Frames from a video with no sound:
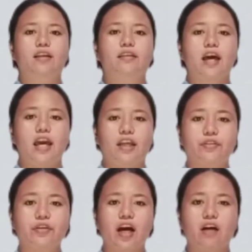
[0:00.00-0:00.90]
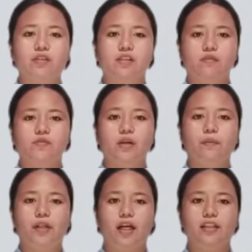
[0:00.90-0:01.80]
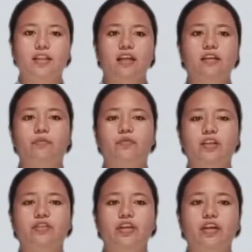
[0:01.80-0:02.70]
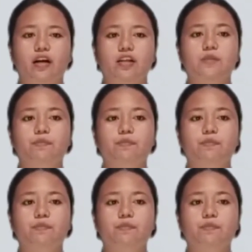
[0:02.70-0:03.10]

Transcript: The atria receives the blood and the ventricles